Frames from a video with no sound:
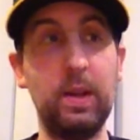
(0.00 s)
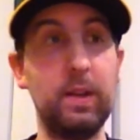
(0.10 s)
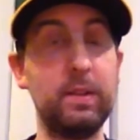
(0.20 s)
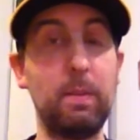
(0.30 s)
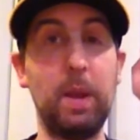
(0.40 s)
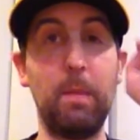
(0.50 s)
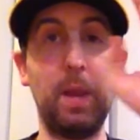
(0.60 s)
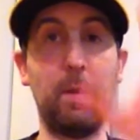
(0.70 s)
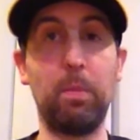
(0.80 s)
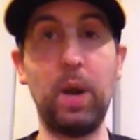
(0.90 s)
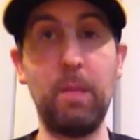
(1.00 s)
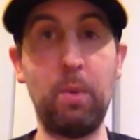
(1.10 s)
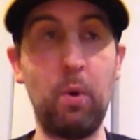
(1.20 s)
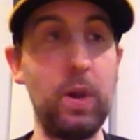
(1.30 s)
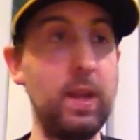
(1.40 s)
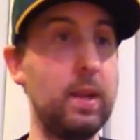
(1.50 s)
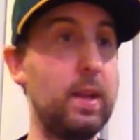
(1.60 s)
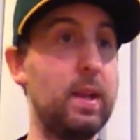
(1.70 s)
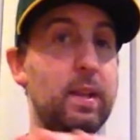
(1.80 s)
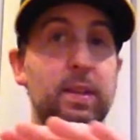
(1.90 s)
Because I'm at a make or break point.
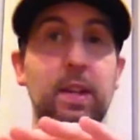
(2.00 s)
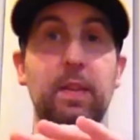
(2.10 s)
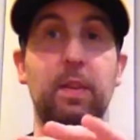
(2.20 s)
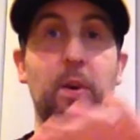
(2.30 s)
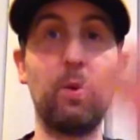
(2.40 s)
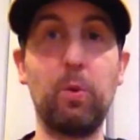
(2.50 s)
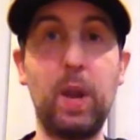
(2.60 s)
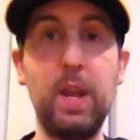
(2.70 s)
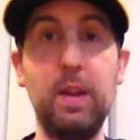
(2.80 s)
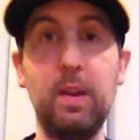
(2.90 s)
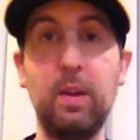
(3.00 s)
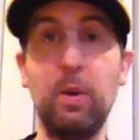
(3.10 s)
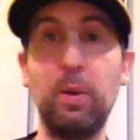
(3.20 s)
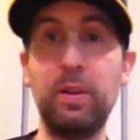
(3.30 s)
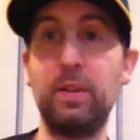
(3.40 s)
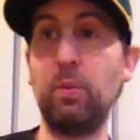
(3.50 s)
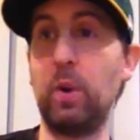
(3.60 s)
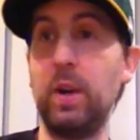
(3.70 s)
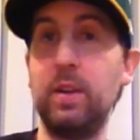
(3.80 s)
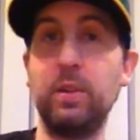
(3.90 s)
This could either go great, or this is
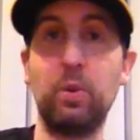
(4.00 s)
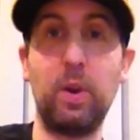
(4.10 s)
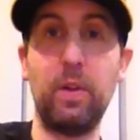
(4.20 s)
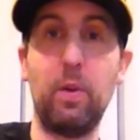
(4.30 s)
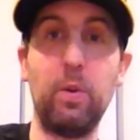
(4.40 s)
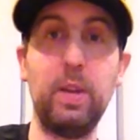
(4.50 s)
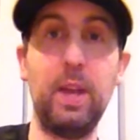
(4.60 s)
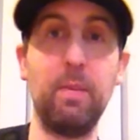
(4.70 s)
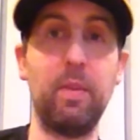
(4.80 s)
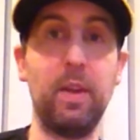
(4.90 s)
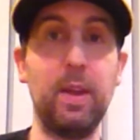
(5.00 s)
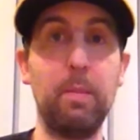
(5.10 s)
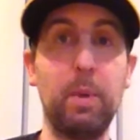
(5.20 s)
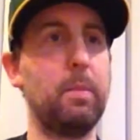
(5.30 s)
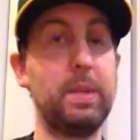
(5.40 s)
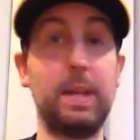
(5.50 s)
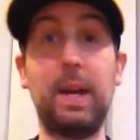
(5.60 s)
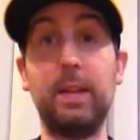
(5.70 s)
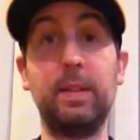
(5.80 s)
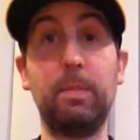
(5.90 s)
where I destroy the whole damn thing. But
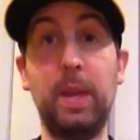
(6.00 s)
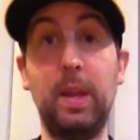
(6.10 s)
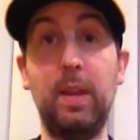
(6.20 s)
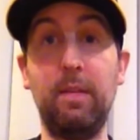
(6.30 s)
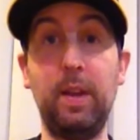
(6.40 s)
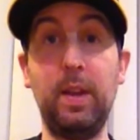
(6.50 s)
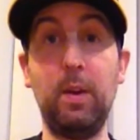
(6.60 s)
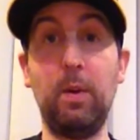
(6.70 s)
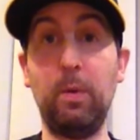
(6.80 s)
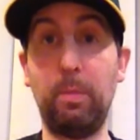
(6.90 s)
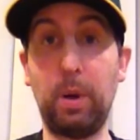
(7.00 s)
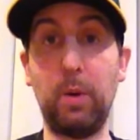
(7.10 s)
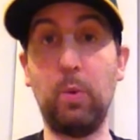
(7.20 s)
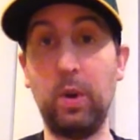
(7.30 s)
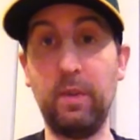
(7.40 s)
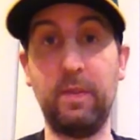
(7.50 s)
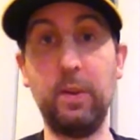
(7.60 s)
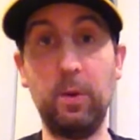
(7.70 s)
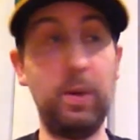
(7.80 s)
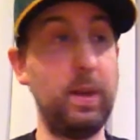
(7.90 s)
besides, making a video part 1 of
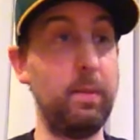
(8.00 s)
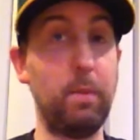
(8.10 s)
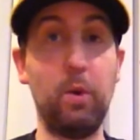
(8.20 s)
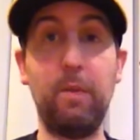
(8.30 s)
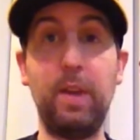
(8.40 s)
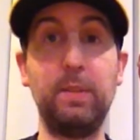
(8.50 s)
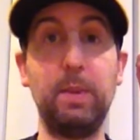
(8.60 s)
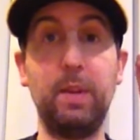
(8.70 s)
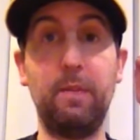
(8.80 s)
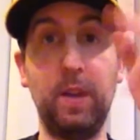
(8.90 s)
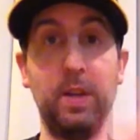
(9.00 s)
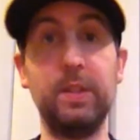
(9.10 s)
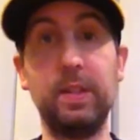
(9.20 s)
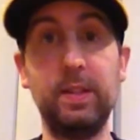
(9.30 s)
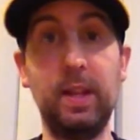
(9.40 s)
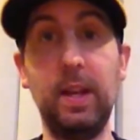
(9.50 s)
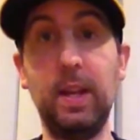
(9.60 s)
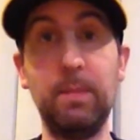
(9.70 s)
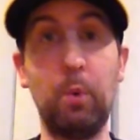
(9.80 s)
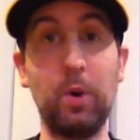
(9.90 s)
2, it motivates me to finish this thing
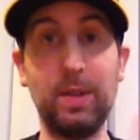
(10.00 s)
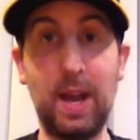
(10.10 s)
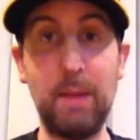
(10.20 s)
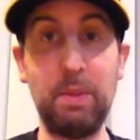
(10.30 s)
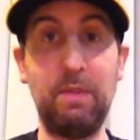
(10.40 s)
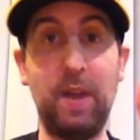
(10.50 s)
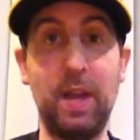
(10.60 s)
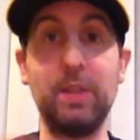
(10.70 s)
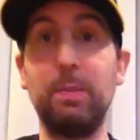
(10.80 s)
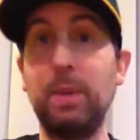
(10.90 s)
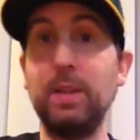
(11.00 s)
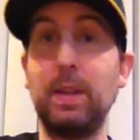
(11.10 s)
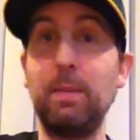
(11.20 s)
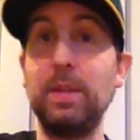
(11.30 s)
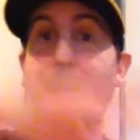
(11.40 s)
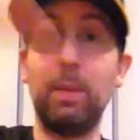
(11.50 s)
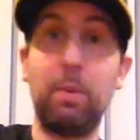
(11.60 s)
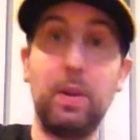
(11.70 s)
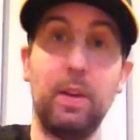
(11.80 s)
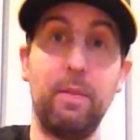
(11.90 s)
in a more timely fashion, because that means I got to
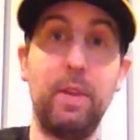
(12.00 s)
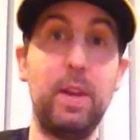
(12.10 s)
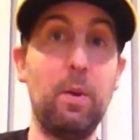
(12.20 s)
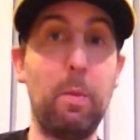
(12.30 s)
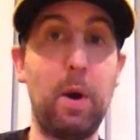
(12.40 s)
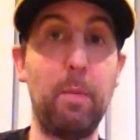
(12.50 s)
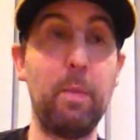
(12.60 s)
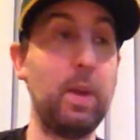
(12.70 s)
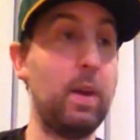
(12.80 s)
put another video up.